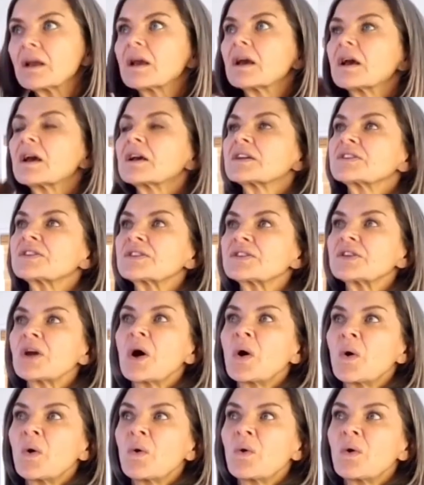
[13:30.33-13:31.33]

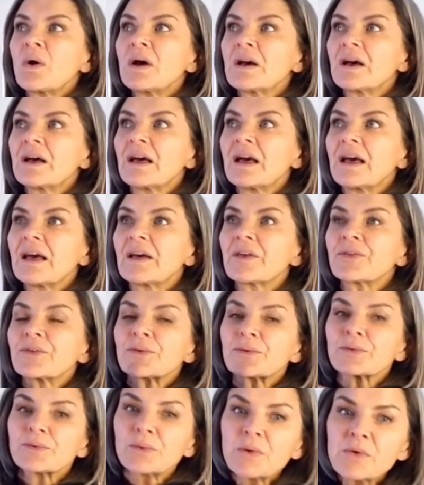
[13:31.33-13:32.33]
So
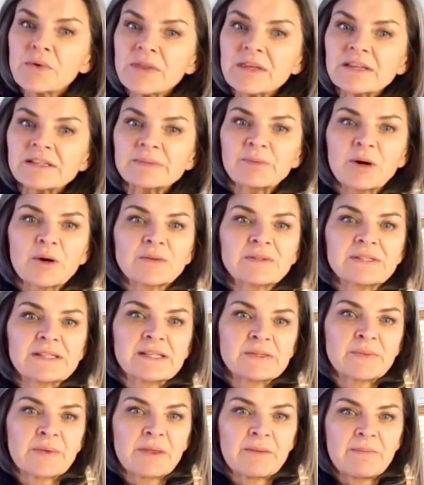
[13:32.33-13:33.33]
through this
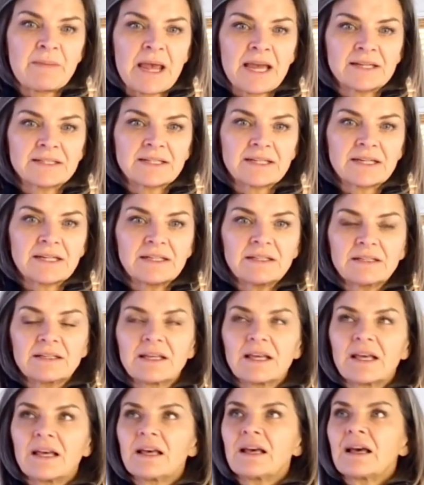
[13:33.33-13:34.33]
process with Amanda,
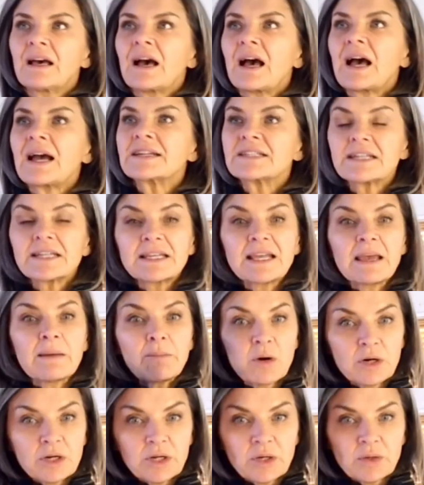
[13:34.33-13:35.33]
I did get
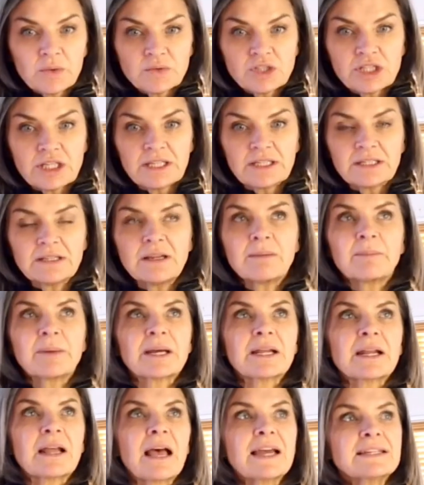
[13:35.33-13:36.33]
more coaching,
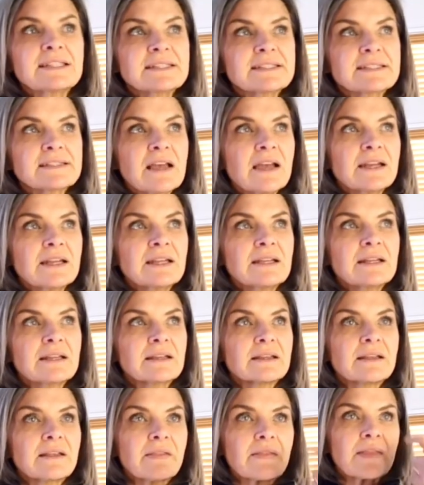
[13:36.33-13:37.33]
but I decided
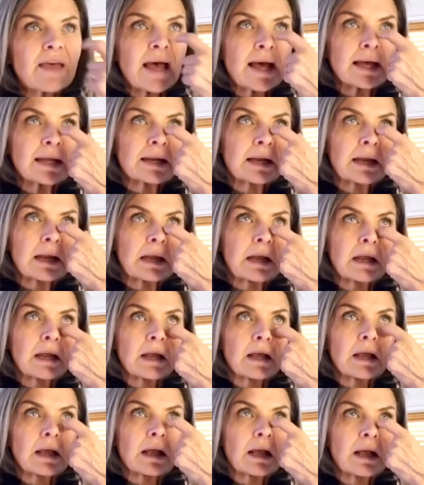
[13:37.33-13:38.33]
that
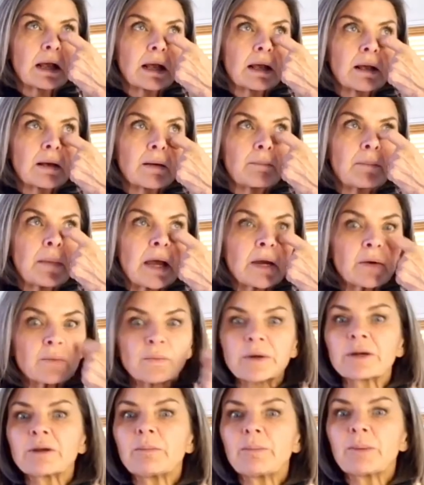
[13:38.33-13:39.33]
my
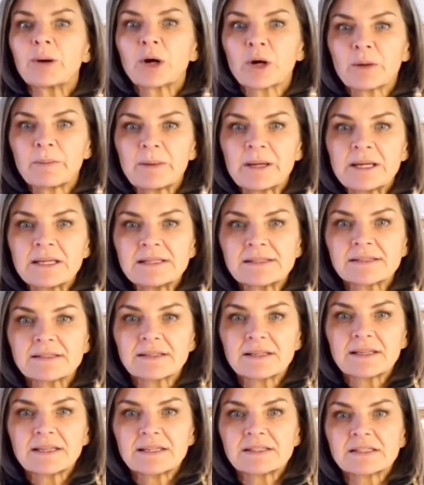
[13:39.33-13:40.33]
real purpose
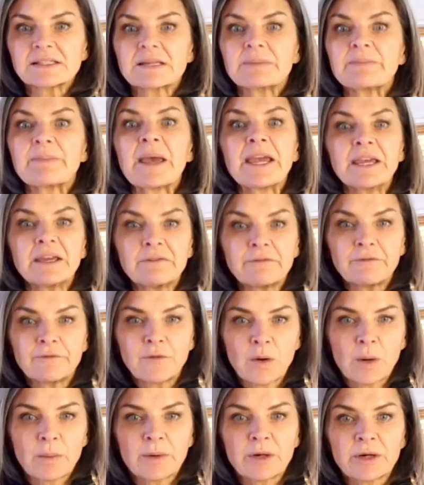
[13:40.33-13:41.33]
is to pay it
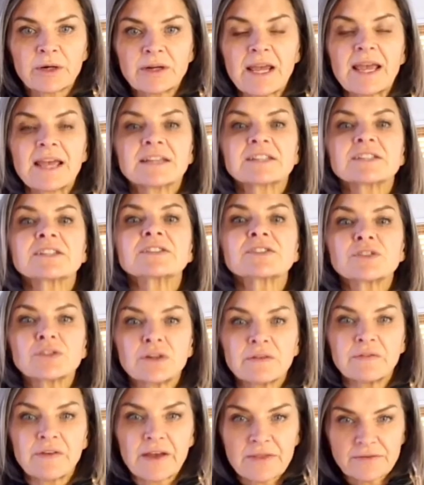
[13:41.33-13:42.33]
forward and to
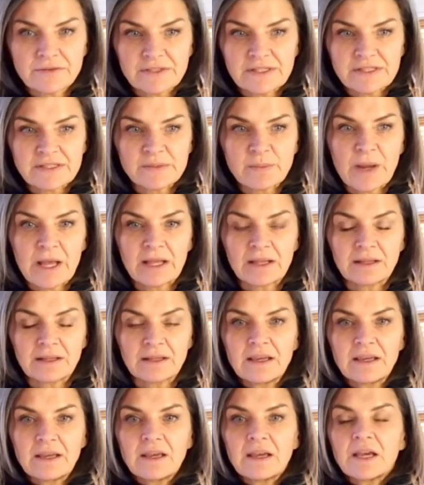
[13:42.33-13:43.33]
serve others as well.
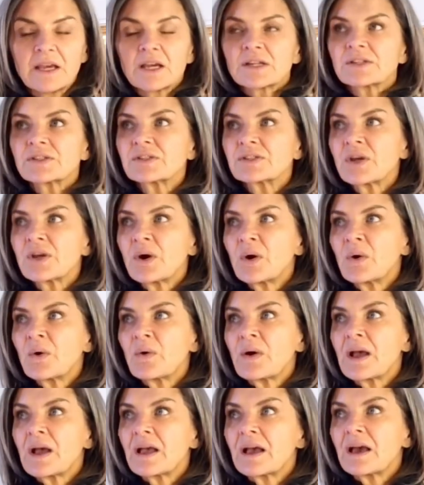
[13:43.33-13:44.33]

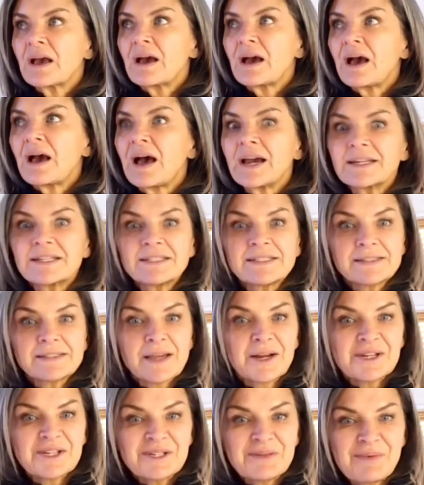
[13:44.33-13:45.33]
So I
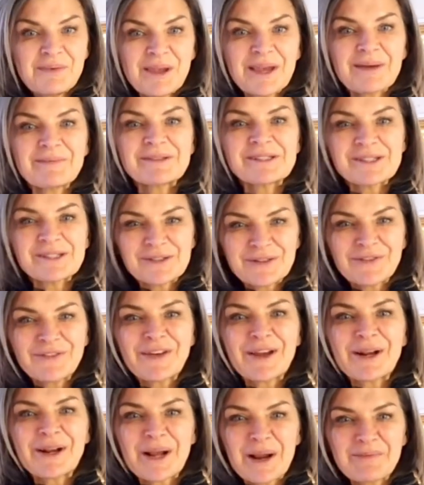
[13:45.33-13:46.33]
decided to become a
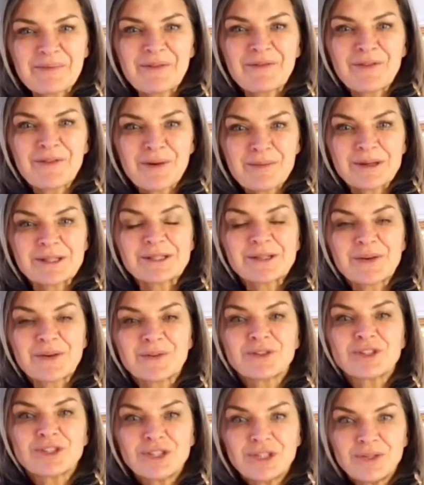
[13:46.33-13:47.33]
certified high performance
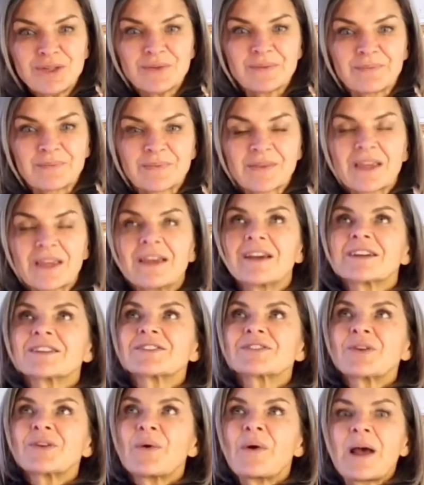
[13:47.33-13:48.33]
coach too.
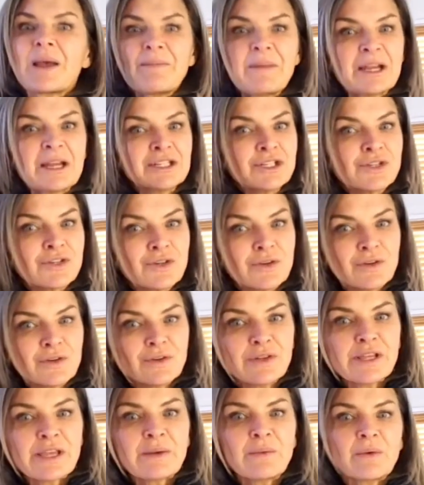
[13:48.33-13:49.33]
So I mentioned
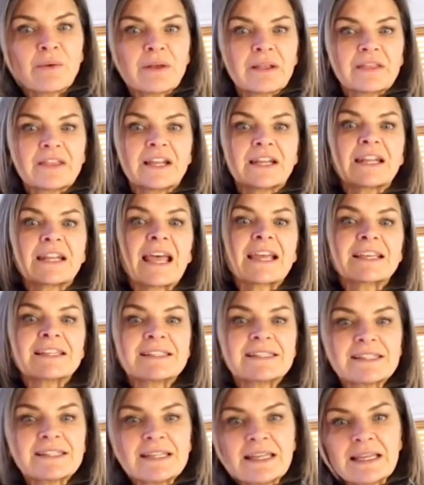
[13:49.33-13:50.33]
earlier, the
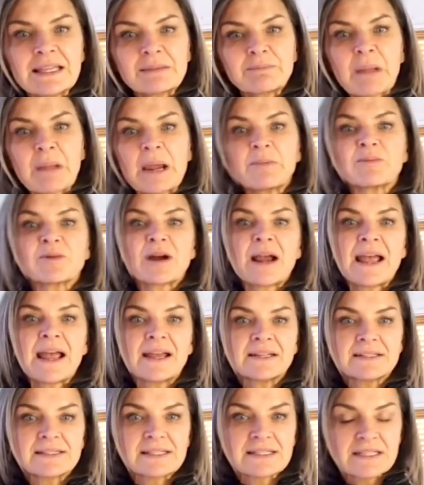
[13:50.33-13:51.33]
legacy and my
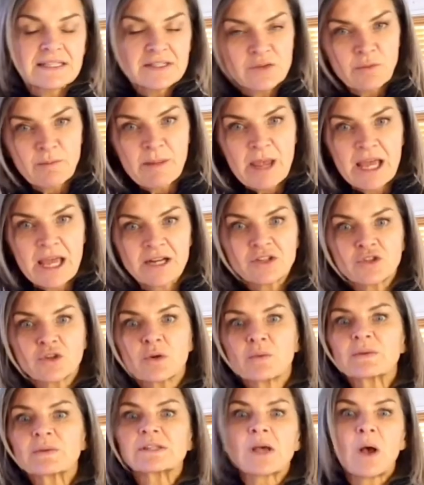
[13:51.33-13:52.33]
brand as a district manager
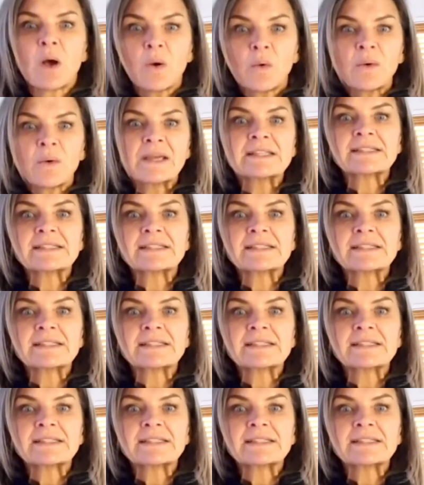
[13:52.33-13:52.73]
was always to